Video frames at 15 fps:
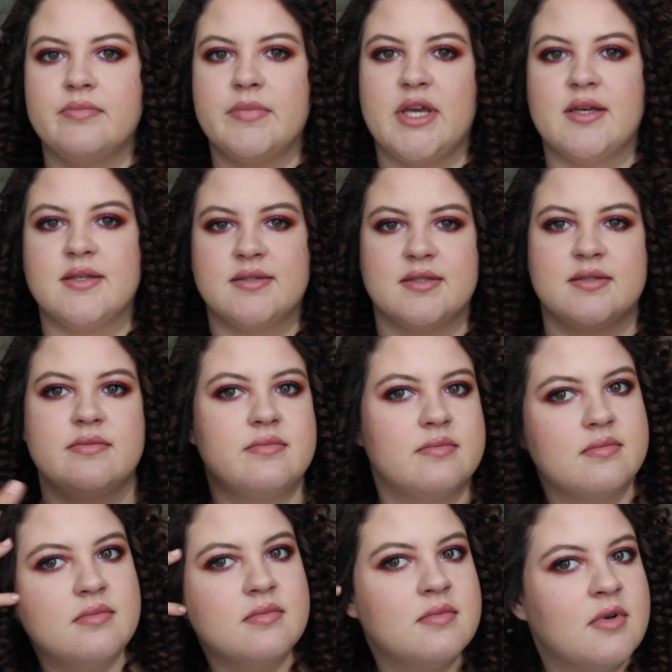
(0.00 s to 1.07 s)
because
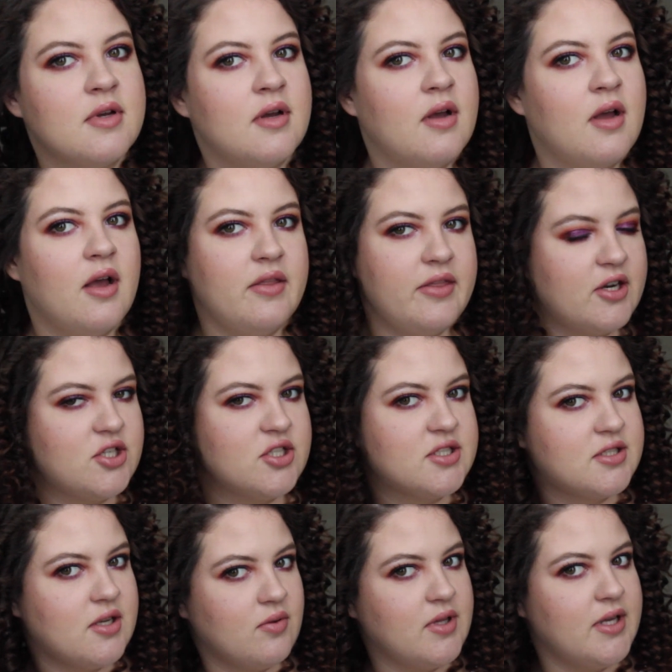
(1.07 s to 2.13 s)
they're
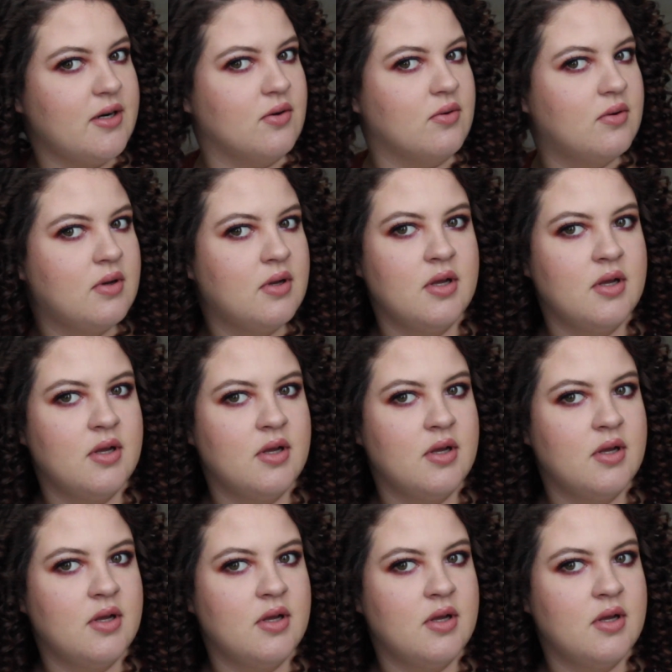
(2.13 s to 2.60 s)
just so little.